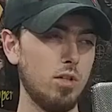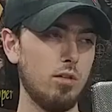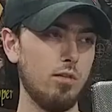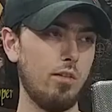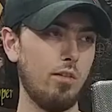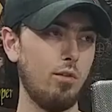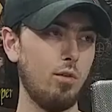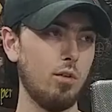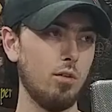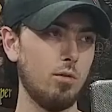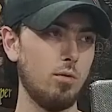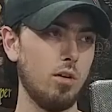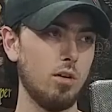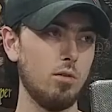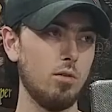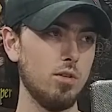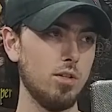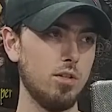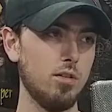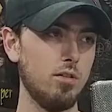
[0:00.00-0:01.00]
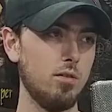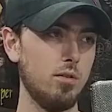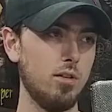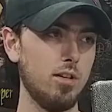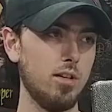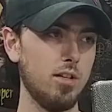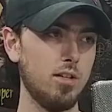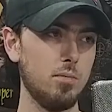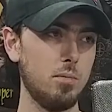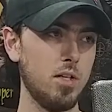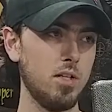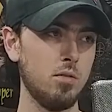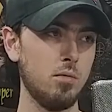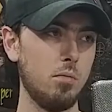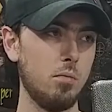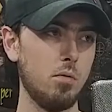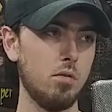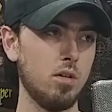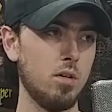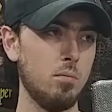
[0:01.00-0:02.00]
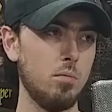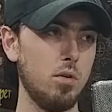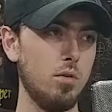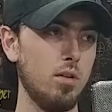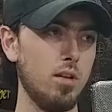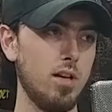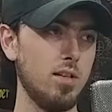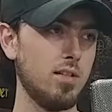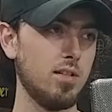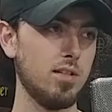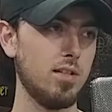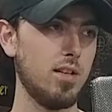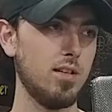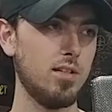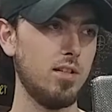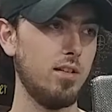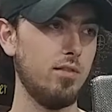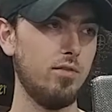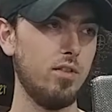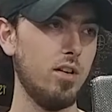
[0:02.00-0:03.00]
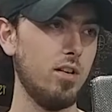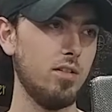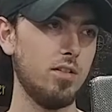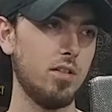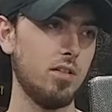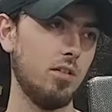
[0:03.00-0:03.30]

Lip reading: Once you go over quad cores, though, it depends on what program utilizes that stuff, right?